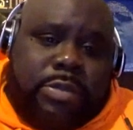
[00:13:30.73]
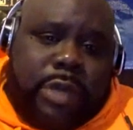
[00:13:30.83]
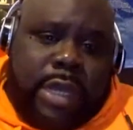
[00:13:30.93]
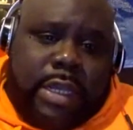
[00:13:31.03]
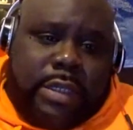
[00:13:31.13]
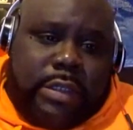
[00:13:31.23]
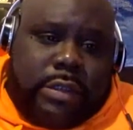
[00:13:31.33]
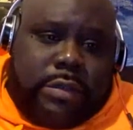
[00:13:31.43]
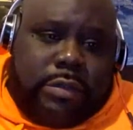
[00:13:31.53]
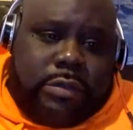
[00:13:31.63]

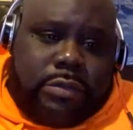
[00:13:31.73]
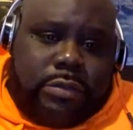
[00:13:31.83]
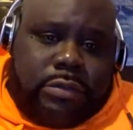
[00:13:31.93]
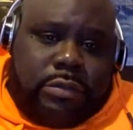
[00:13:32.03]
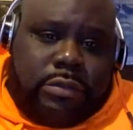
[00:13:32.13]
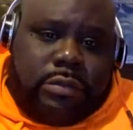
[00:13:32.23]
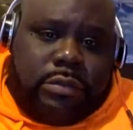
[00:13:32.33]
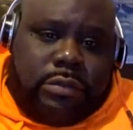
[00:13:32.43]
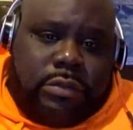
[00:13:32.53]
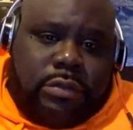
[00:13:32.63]

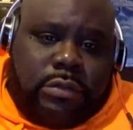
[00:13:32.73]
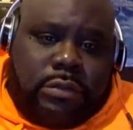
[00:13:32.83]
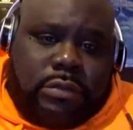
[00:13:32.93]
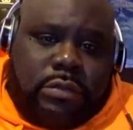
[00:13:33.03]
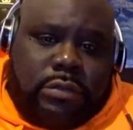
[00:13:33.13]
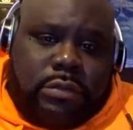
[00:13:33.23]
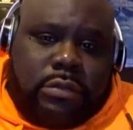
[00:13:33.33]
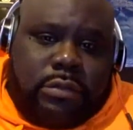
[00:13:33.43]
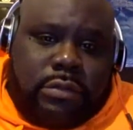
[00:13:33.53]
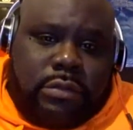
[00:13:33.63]

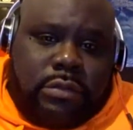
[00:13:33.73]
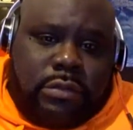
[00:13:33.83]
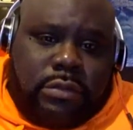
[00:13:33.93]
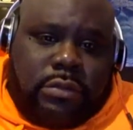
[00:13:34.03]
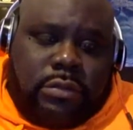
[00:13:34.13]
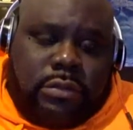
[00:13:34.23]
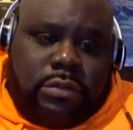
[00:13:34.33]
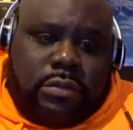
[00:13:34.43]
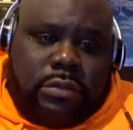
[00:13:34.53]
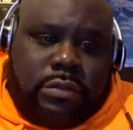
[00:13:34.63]

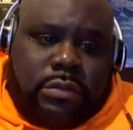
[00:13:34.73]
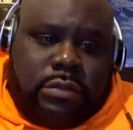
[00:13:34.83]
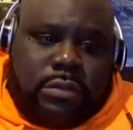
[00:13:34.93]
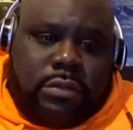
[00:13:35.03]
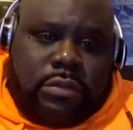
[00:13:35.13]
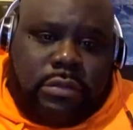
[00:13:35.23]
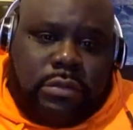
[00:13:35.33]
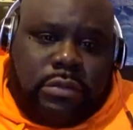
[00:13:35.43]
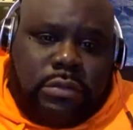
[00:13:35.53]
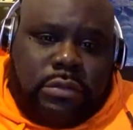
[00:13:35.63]

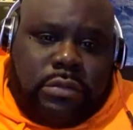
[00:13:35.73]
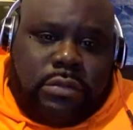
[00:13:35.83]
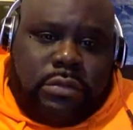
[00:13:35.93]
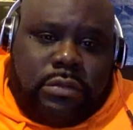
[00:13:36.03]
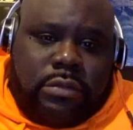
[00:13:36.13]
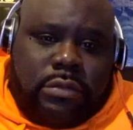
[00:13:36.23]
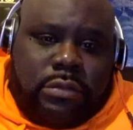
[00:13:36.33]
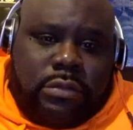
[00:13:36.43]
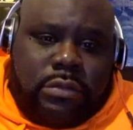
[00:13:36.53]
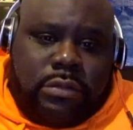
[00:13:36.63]

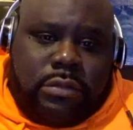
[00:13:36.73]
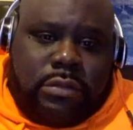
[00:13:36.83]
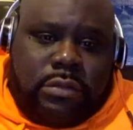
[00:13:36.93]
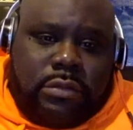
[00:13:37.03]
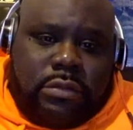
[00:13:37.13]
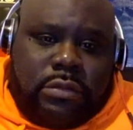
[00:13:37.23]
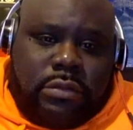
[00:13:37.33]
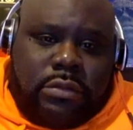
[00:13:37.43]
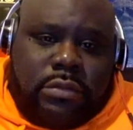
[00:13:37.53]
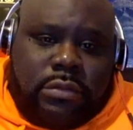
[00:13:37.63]

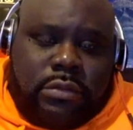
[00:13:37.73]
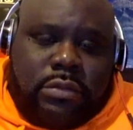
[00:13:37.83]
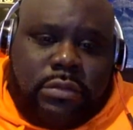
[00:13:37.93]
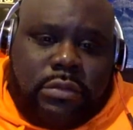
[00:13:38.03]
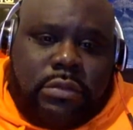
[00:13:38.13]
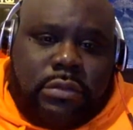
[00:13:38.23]
No words are spoken by the person on screen.